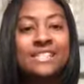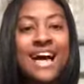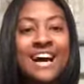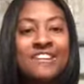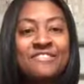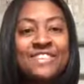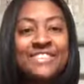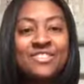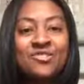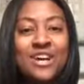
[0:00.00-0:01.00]
live
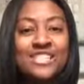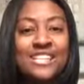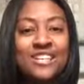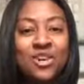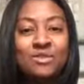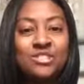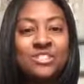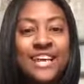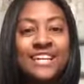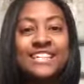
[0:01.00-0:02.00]
so you guys can get on with your
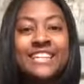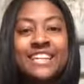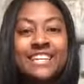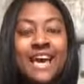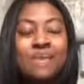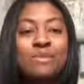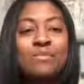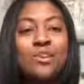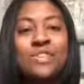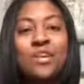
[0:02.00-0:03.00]
day. Again, happy
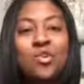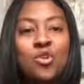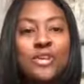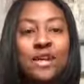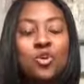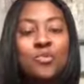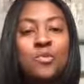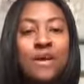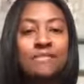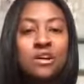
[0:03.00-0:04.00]
birthday, Courtney. I hope
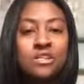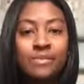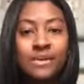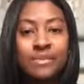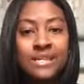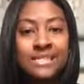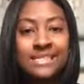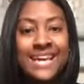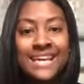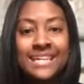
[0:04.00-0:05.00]
you have an awesome and
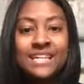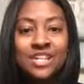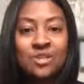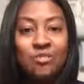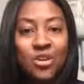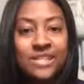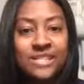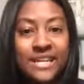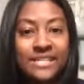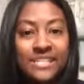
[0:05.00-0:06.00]
amazing day. Good morning,
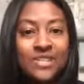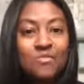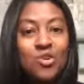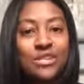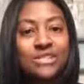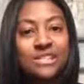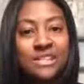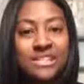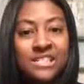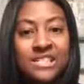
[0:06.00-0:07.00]
Zanzi. Good morning,
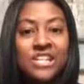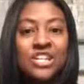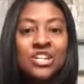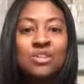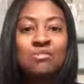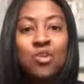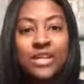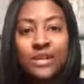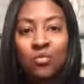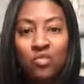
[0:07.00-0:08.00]
Tanisha. Good
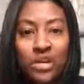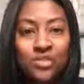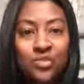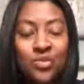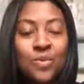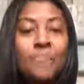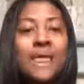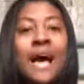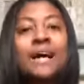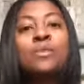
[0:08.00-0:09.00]
morning, Russell.
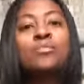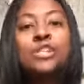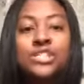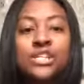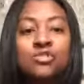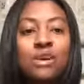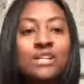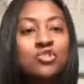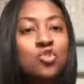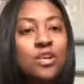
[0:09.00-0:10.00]
I appreciate you
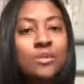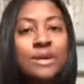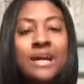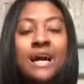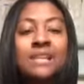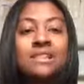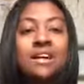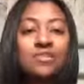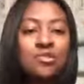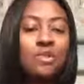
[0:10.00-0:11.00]
guys joining me. I
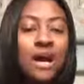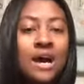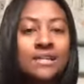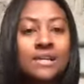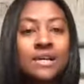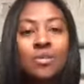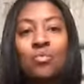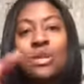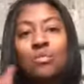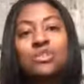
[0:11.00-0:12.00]
love you guys.
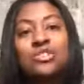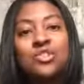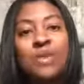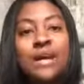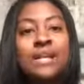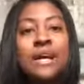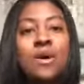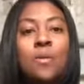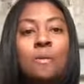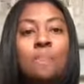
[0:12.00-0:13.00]
What I want you to do right
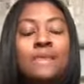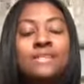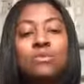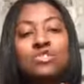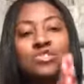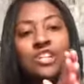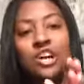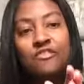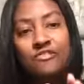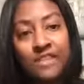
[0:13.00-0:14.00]
now is I want you to get
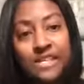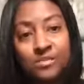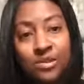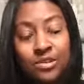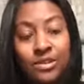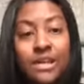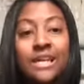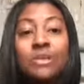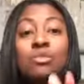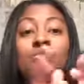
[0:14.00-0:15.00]
off of Facebook,
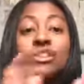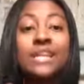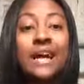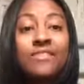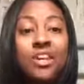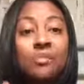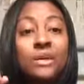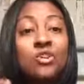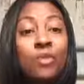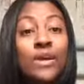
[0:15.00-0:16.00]
and I want you to get out there and
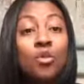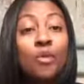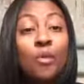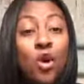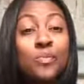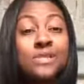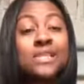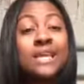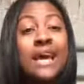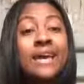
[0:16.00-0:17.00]
be great on purpose
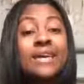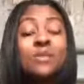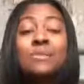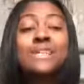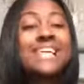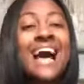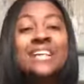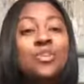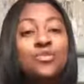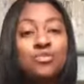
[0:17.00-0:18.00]
today, because
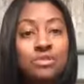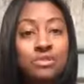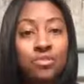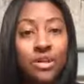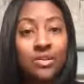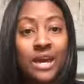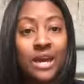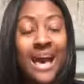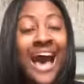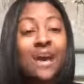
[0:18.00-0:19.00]
I know you can do it,
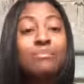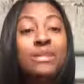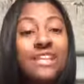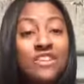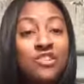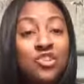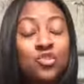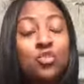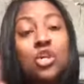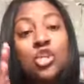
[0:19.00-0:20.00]
okay? I believe in
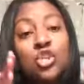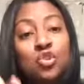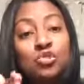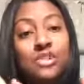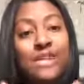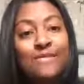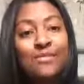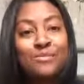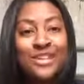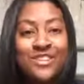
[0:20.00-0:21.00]
you. You just have
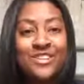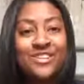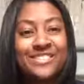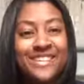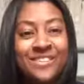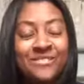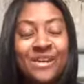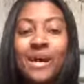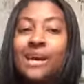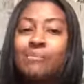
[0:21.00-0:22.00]
to believe in yourself
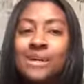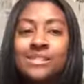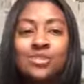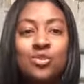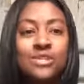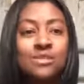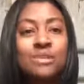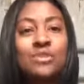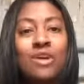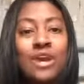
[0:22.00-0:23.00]
and make the choice to
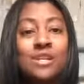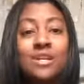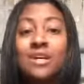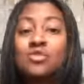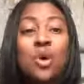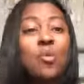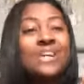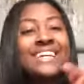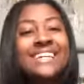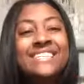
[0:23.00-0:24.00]
be great. So I
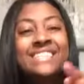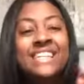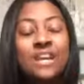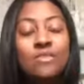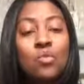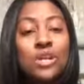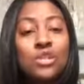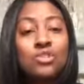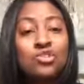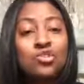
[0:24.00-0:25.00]
want each and every one
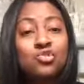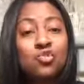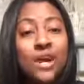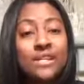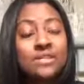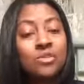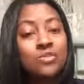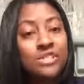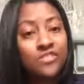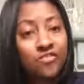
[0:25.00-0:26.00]
of you to choose greatness
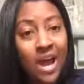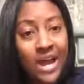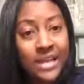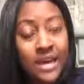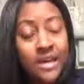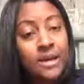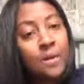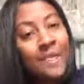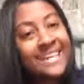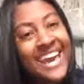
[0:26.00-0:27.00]
on this Friday
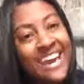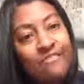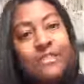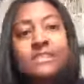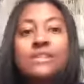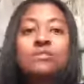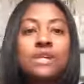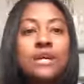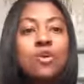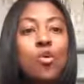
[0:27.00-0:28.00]
and every single
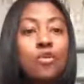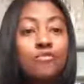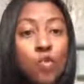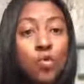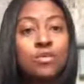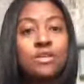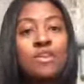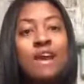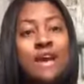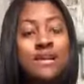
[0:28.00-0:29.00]
day going forward,
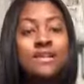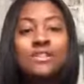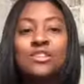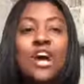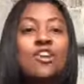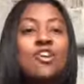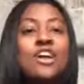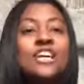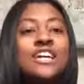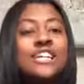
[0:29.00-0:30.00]
all right? So y'all go
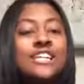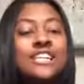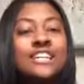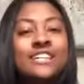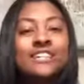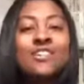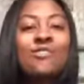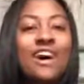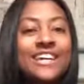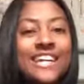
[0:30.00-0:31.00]
out there and kill it,
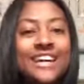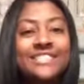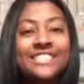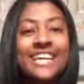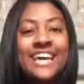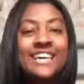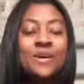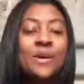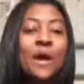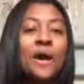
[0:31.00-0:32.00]
rock it out
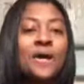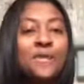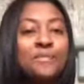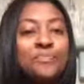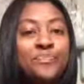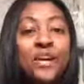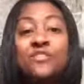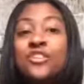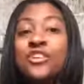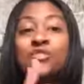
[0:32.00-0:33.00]
today. Um,
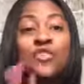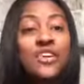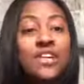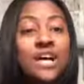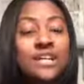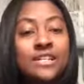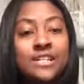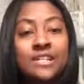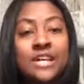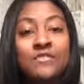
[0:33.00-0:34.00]
if you're in North
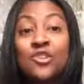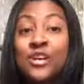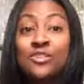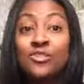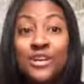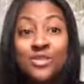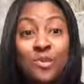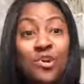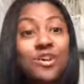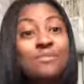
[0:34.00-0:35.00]
Carolina, if you're in
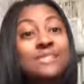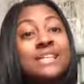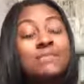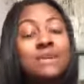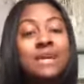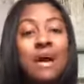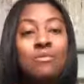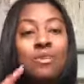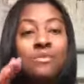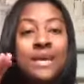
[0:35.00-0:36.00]
Greensboro, come see me. I
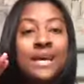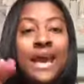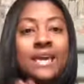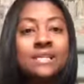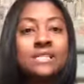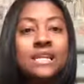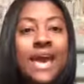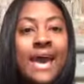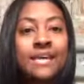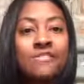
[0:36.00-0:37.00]
will be at A and T,
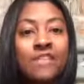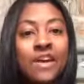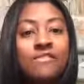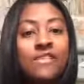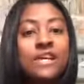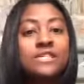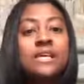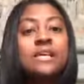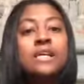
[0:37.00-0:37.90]
Aggie Fan Fest.